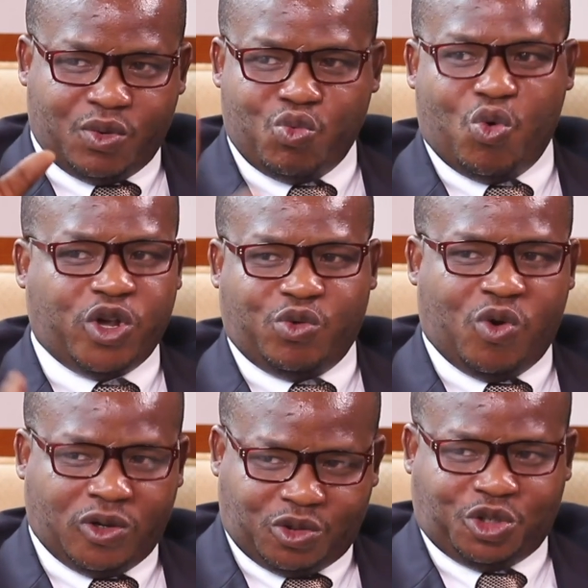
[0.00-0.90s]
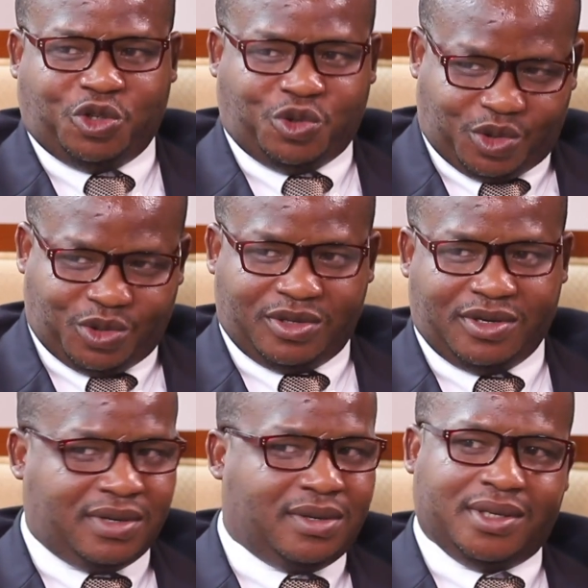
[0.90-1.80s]
what you want to choose,
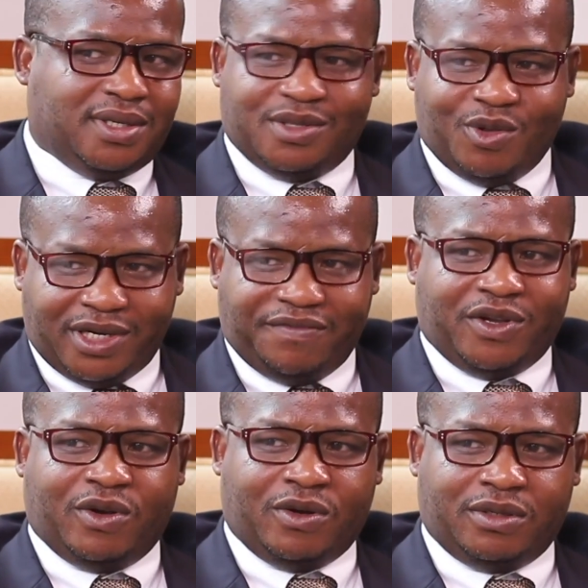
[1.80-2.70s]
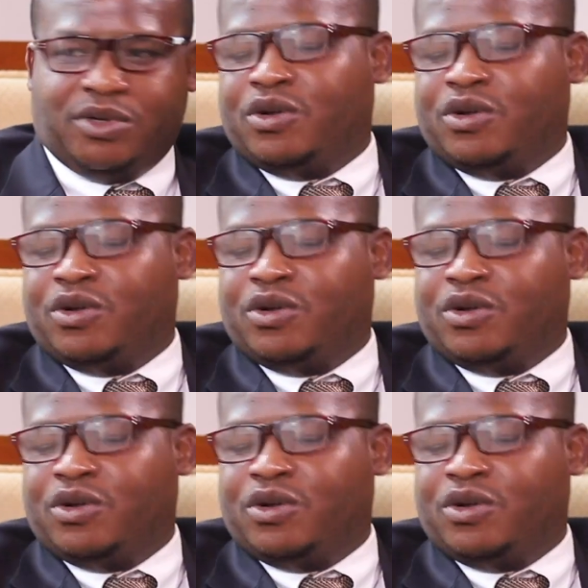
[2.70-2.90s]
it's not difficult